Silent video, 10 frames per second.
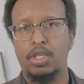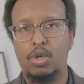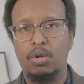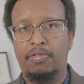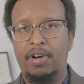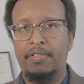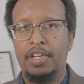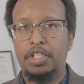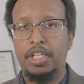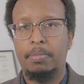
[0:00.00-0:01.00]
it's called
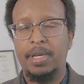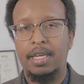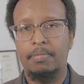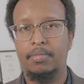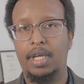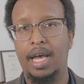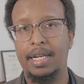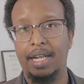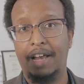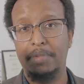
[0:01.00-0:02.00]
5-HTP,
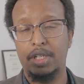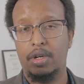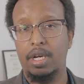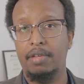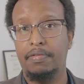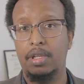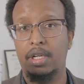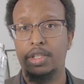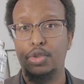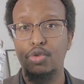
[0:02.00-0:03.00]
and I've been trying it for the
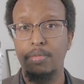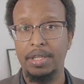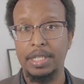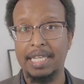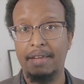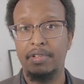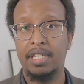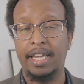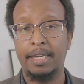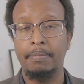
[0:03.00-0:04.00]
last 2 months every
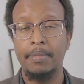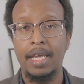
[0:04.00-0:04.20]
day.